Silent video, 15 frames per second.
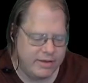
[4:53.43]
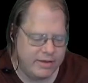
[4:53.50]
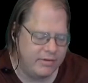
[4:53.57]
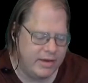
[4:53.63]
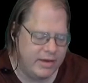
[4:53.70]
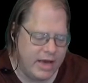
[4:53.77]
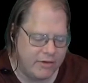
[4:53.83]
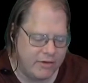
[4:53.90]
is
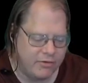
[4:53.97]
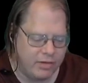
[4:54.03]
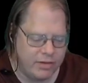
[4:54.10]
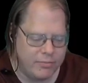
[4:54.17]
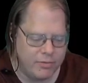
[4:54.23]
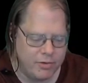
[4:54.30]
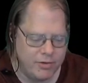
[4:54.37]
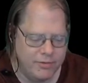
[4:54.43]
he actually
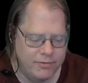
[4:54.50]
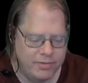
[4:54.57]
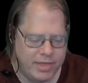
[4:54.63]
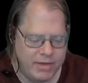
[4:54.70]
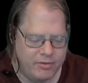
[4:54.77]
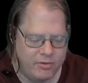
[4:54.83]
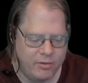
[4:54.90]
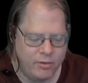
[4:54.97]
proved
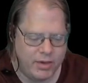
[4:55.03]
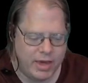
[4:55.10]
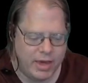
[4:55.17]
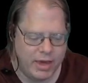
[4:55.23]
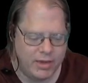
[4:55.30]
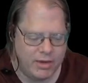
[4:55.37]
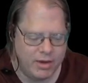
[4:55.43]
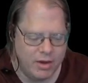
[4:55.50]
that you
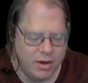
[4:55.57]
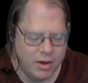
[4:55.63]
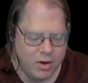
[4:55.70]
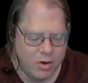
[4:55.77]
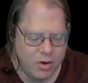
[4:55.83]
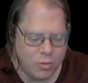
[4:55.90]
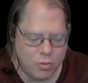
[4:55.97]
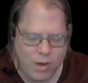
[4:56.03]
can
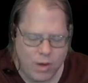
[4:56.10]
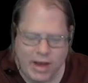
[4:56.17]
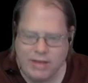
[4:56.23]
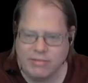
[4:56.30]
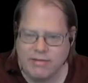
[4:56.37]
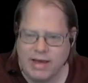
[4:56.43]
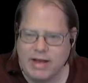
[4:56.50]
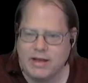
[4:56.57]

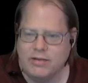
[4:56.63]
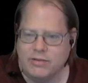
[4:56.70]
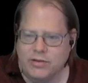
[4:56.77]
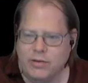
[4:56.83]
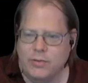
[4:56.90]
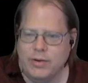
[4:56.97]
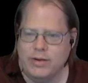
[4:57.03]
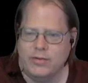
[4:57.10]
write data
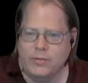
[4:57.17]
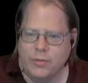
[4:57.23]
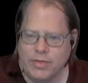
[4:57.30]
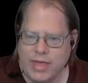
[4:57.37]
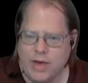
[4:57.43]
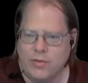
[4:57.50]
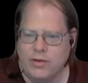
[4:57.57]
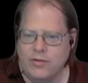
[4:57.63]
to it
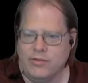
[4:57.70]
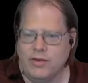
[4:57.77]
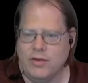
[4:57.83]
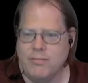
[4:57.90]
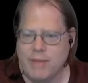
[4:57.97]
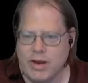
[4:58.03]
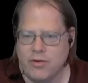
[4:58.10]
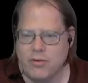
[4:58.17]
without using a
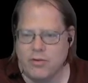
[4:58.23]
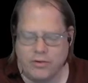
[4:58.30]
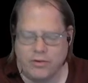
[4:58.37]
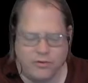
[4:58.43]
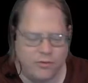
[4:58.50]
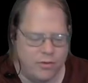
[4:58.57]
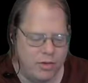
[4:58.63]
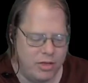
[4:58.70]

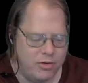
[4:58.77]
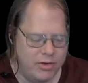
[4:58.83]
microcontroller.